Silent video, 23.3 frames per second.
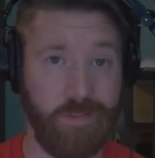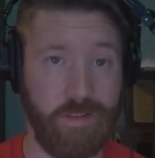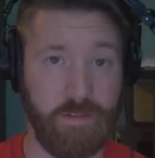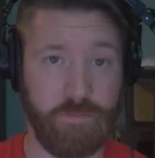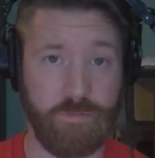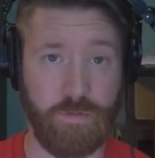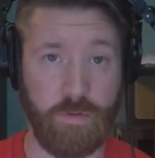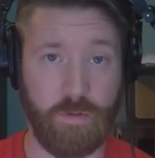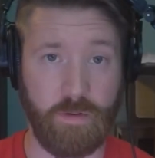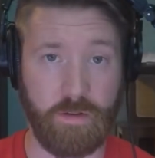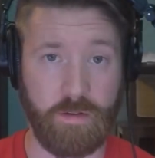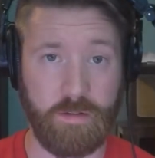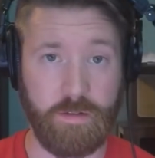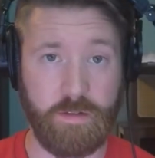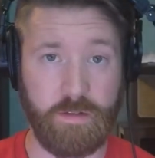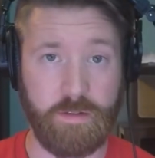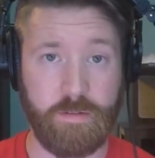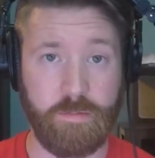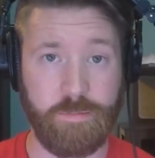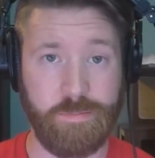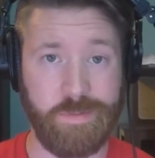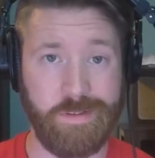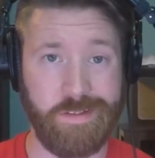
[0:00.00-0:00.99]
far,
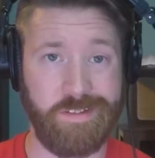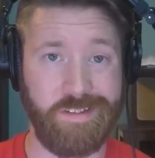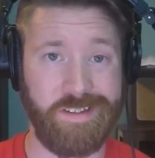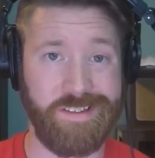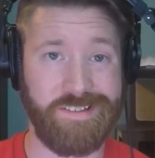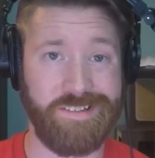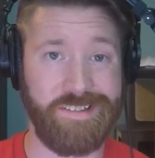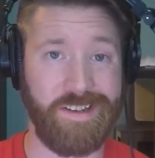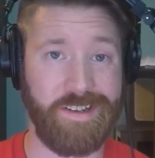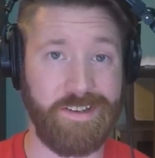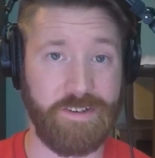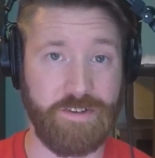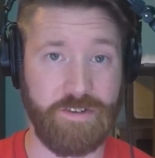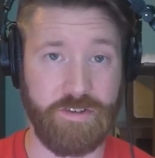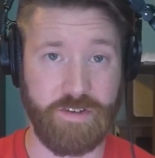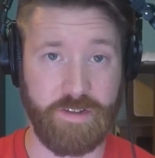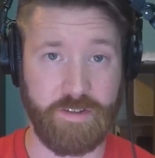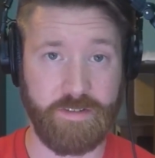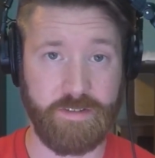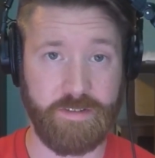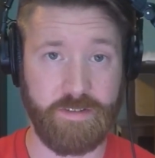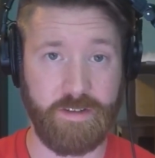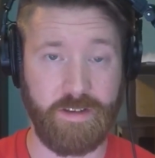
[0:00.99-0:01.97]
but you need data
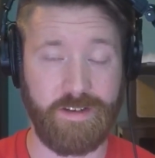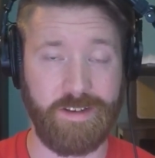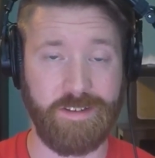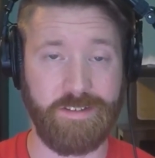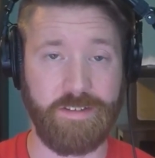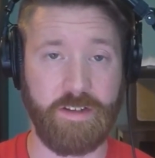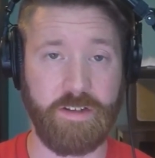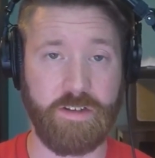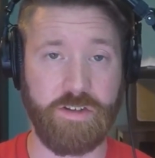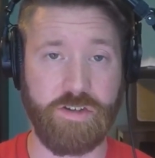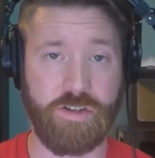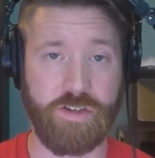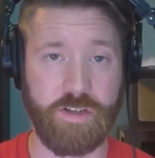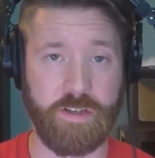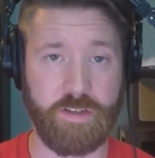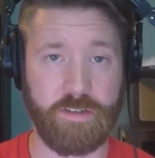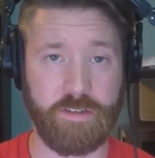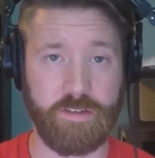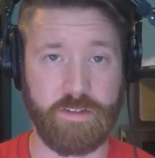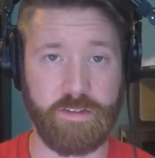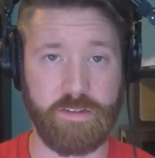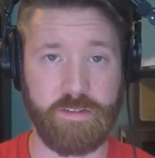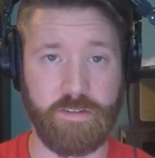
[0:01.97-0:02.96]
sheets. And a data sheet
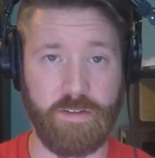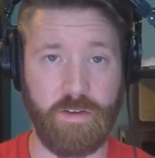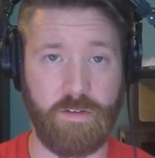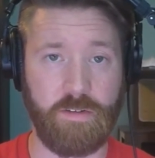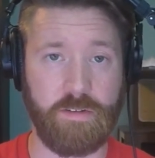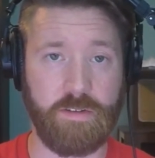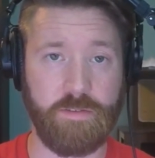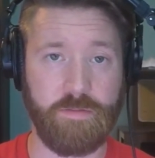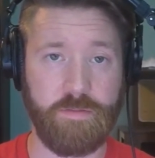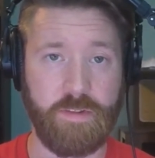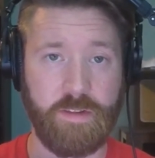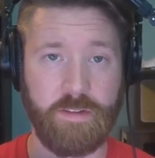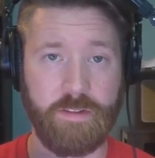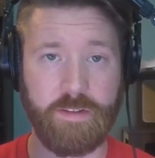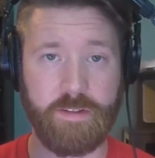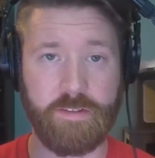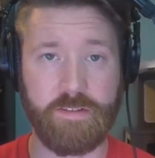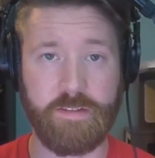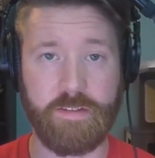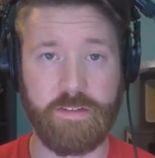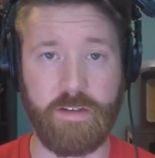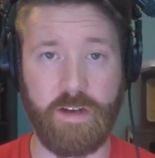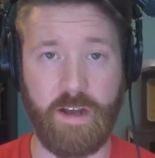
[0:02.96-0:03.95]
is all of the
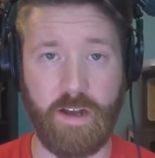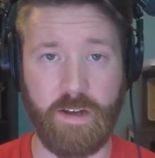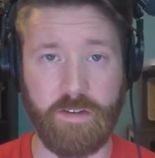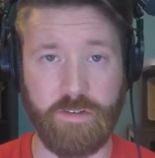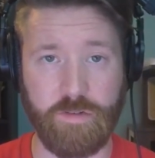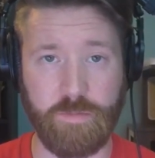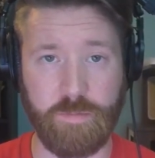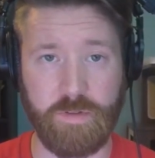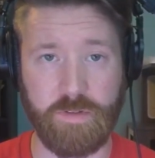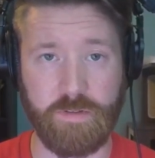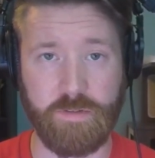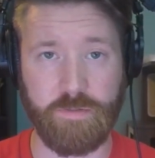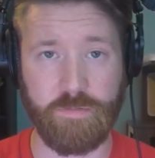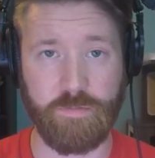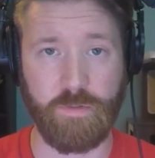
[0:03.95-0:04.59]
listed attributes for a